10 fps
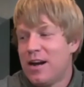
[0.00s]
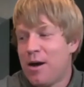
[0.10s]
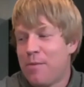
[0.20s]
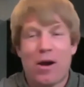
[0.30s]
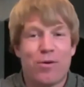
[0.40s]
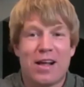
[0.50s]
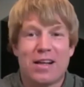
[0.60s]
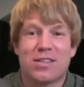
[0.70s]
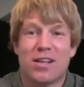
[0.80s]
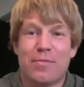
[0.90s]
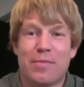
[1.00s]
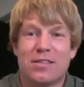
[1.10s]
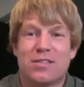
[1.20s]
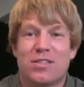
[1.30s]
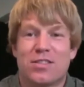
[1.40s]
pair with that salami
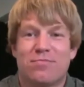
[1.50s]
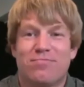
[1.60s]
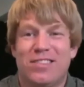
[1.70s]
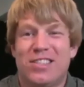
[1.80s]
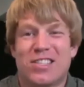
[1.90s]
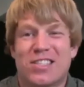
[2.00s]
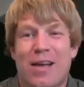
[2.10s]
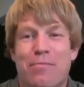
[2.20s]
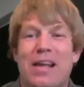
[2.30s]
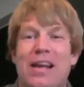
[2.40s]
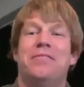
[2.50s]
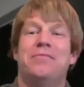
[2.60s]
is just, you just can't beat it.